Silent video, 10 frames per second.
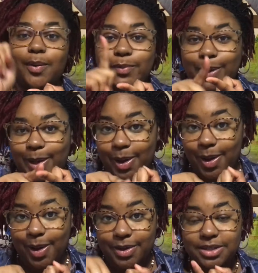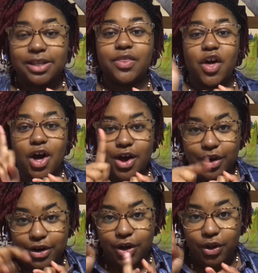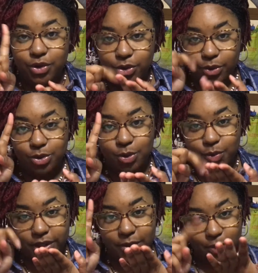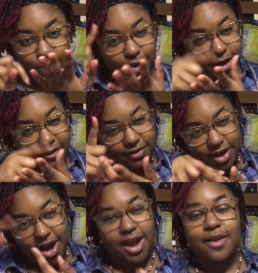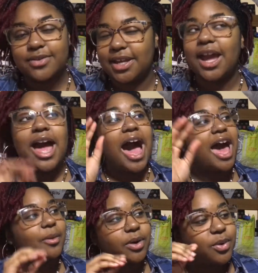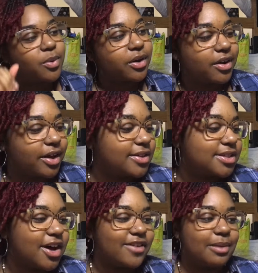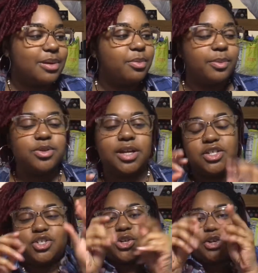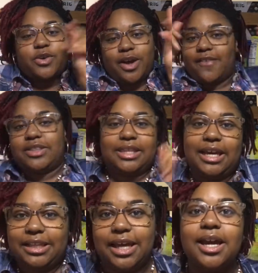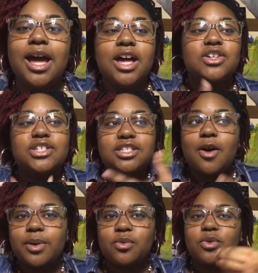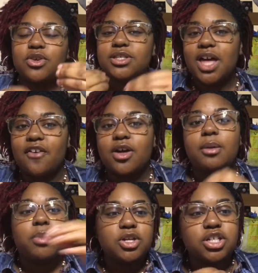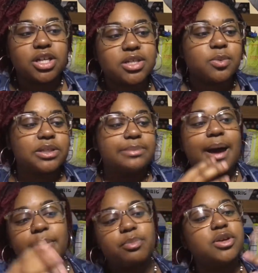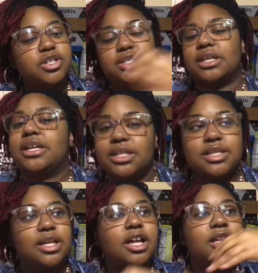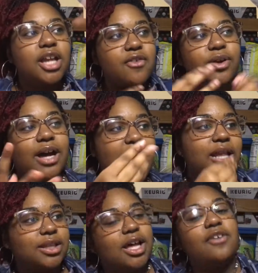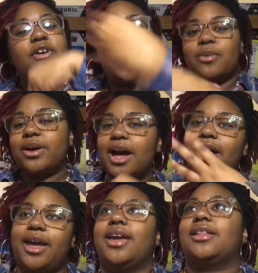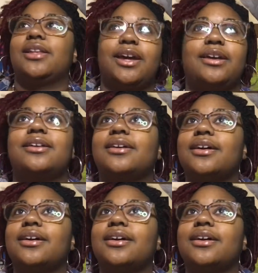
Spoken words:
of God, the unadulterated word of God. I was like, I don't want to water down stuff. Like, people be trying to sugarcoat everything. Like, just tell me the real stuff. Preach against what the Bible preaches against. Love what God love, hate what God hate. Like,